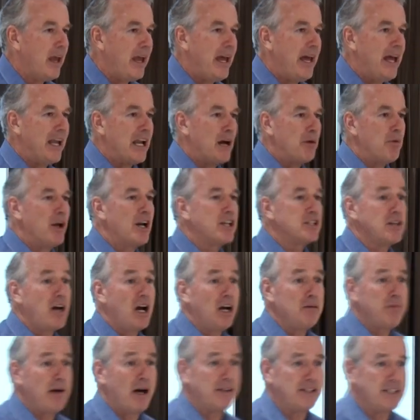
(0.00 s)
And I want to
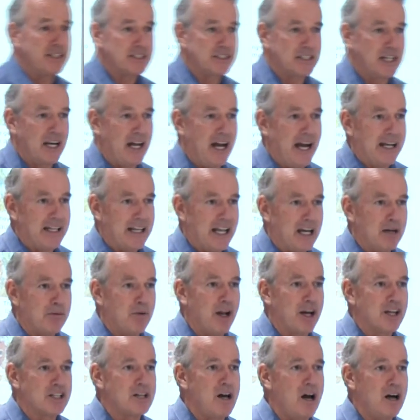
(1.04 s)
talk about this tonight, and I
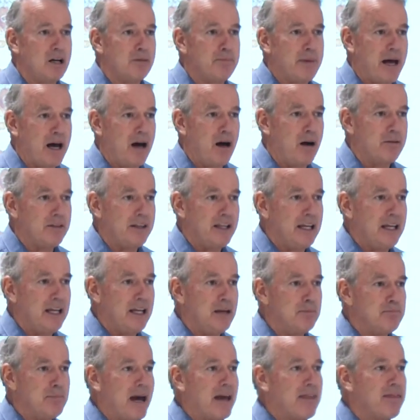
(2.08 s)
want to talk about
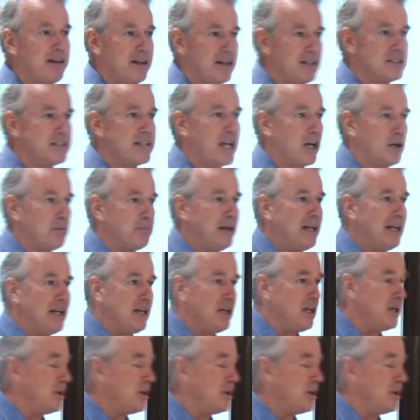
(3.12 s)
the methods that are being